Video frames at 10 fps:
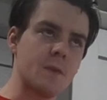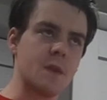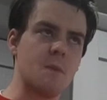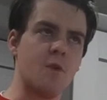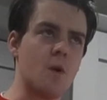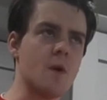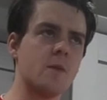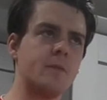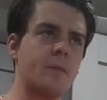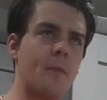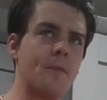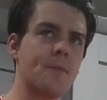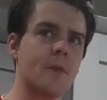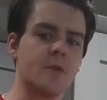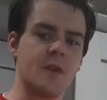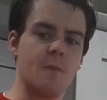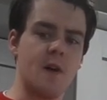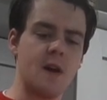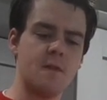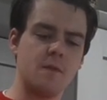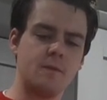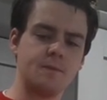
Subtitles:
Step four, or step five,